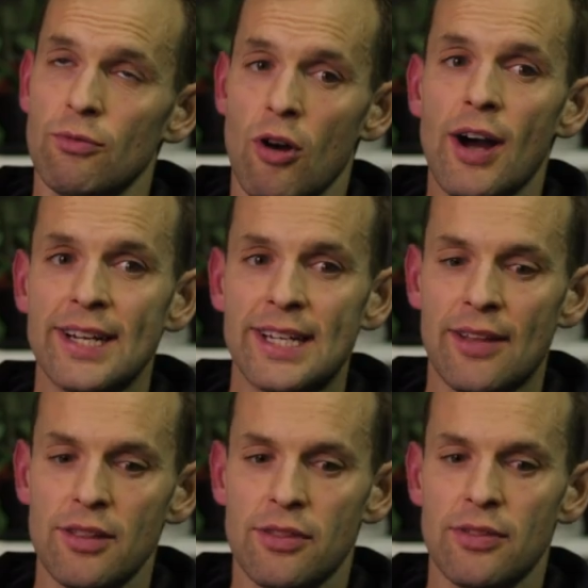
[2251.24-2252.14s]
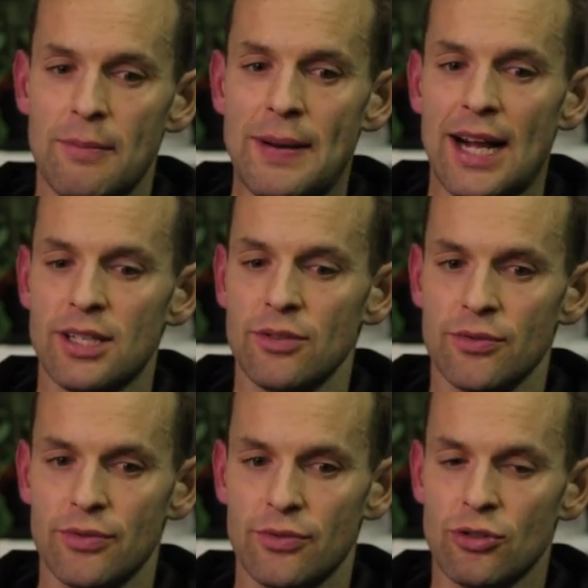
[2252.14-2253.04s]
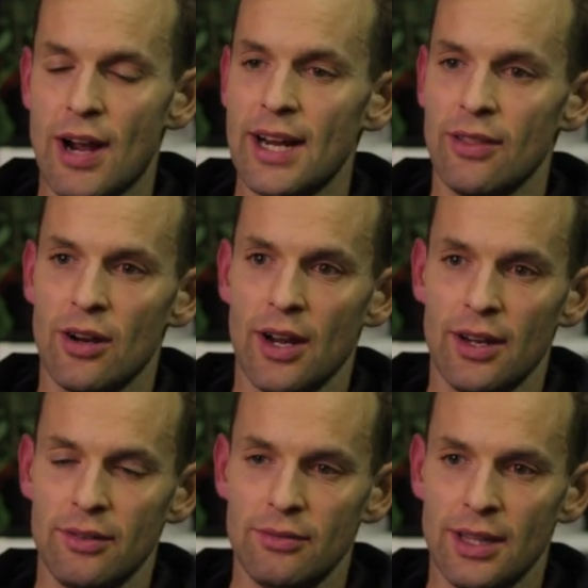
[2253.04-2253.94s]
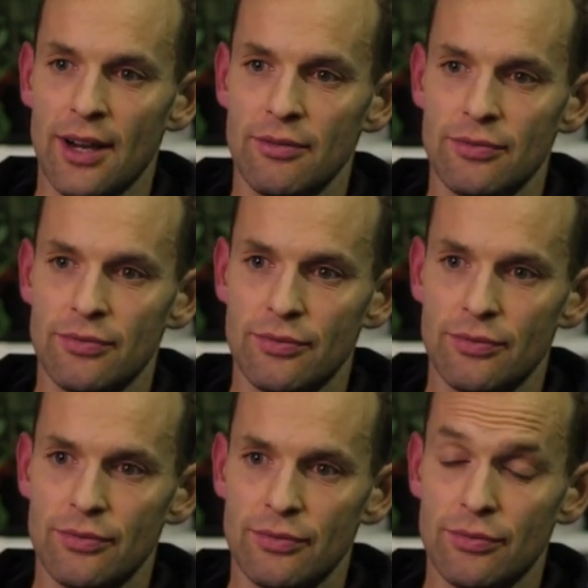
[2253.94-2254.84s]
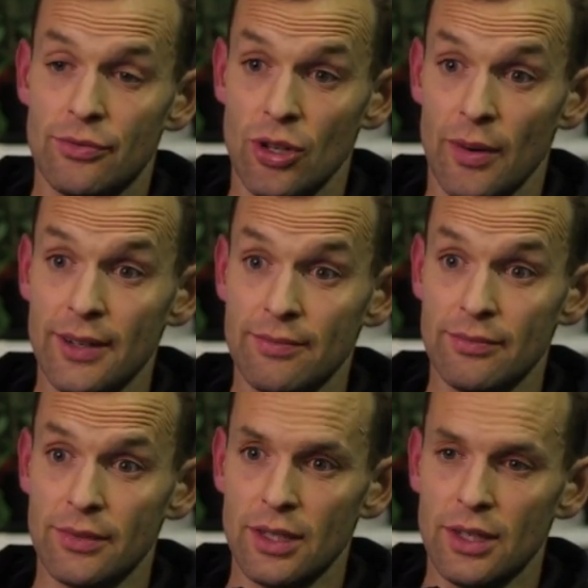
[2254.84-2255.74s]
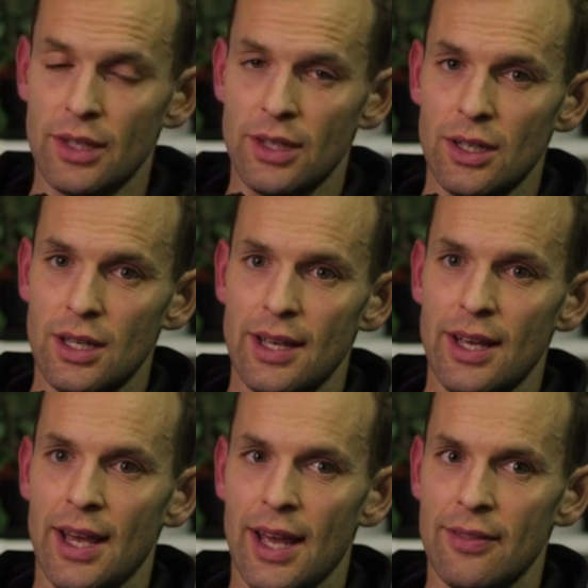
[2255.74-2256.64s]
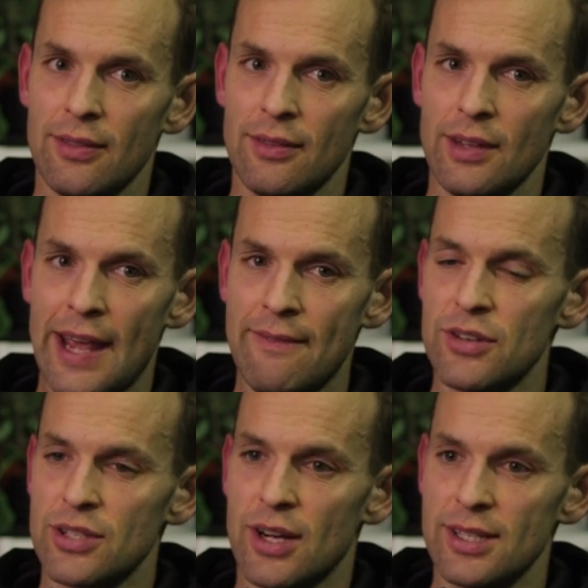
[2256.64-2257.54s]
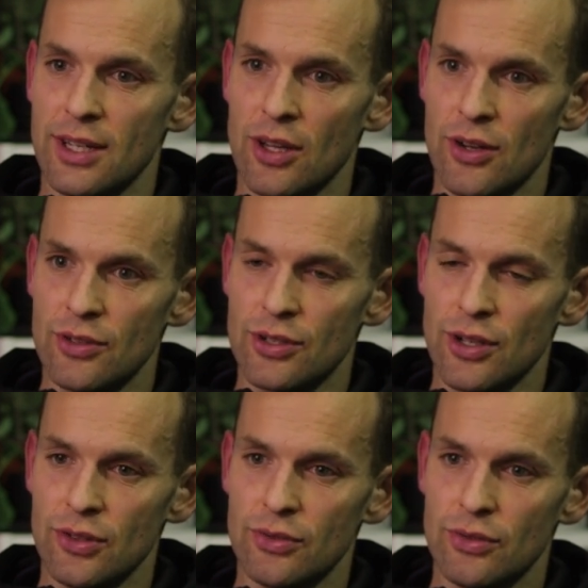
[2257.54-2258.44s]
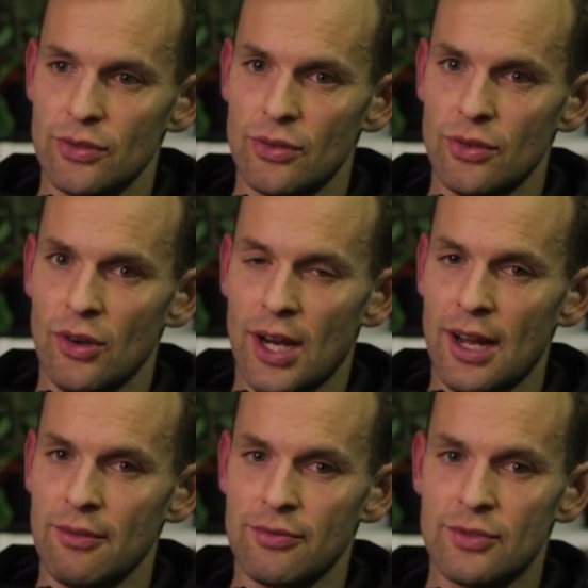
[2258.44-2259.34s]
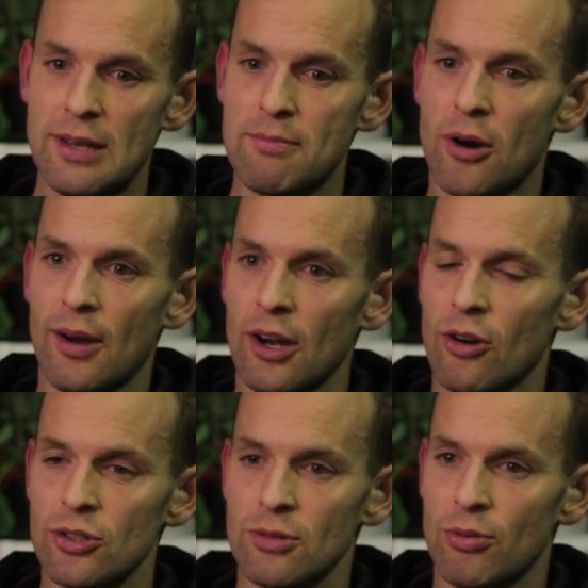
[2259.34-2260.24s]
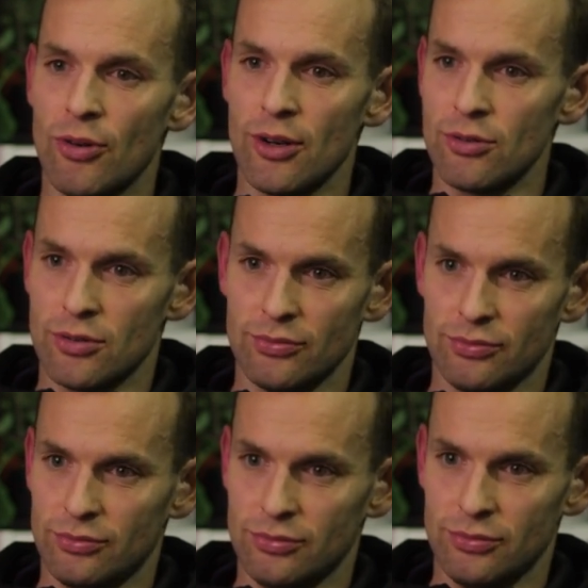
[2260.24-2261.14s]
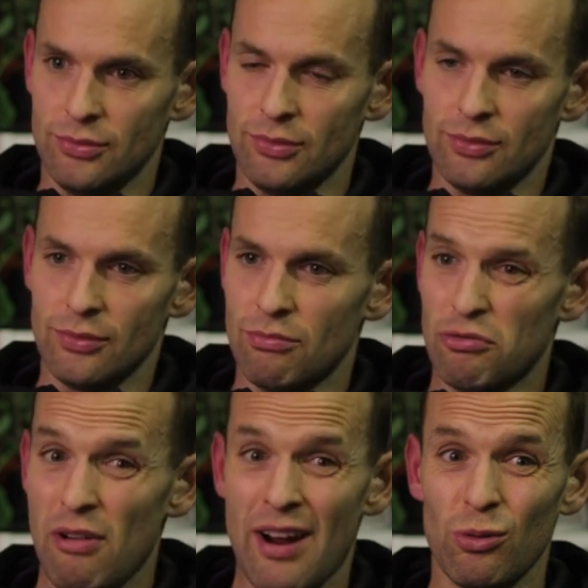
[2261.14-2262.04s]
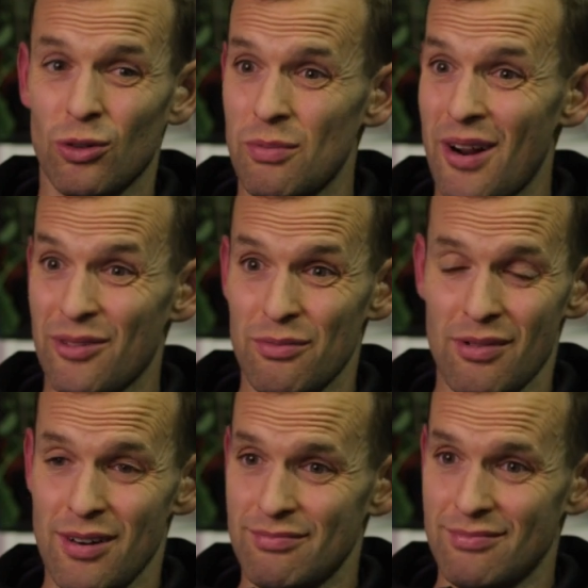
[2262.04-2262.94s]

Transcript: writing down the parts of training that I love doing and emphasising those. So I love tempoing across the Port Hills. Great Auckland Marathon prep.